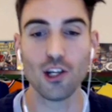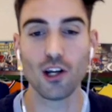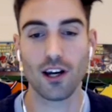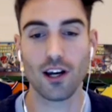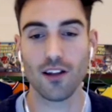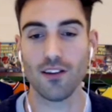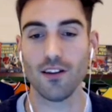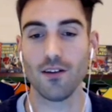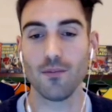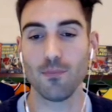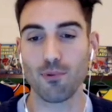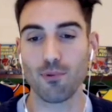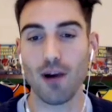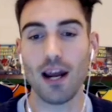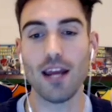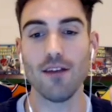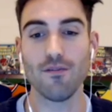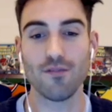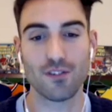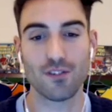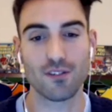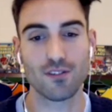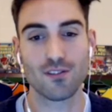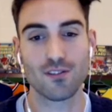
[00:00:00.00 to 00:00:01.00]
at the
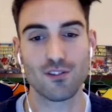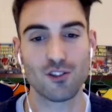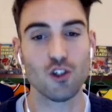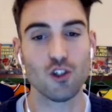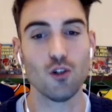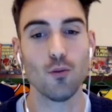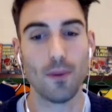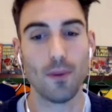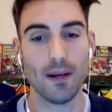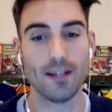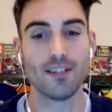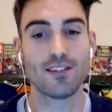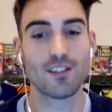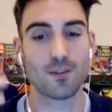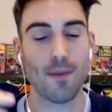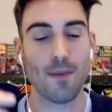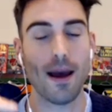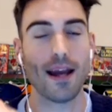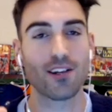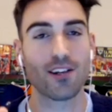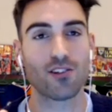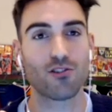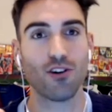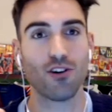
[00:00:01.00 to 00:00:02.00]
brave, stupid
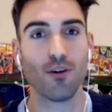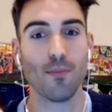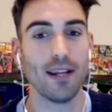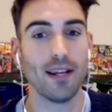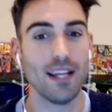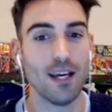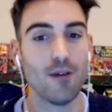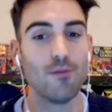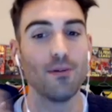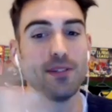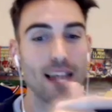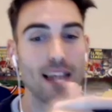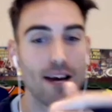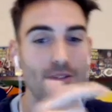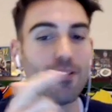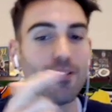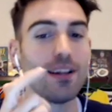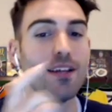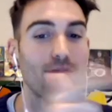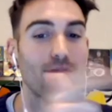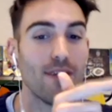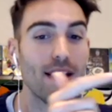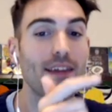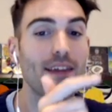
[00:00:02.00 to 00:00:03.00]
spectrum, and it would
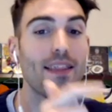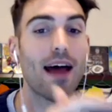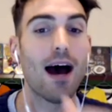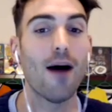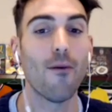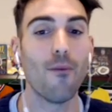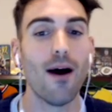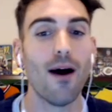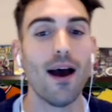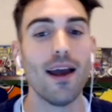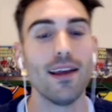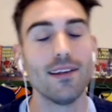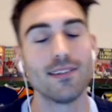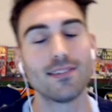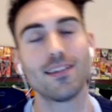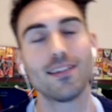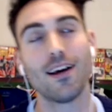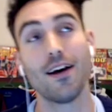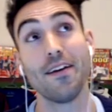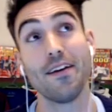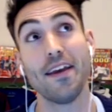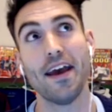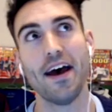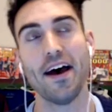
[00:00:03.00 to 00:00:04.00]
definitely veer that way.
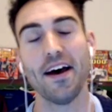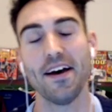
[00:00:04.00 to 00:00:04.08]
So yeah.